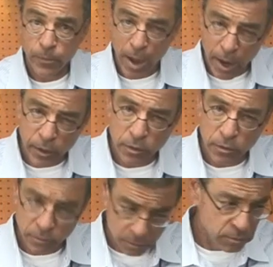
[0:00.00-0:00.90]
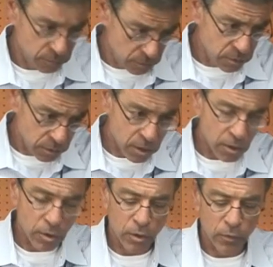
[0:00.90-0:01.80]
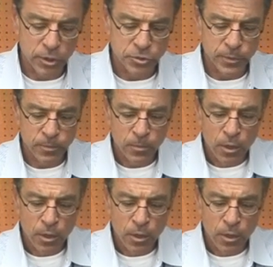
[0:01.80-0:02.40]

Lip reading: padded carrier arrangement,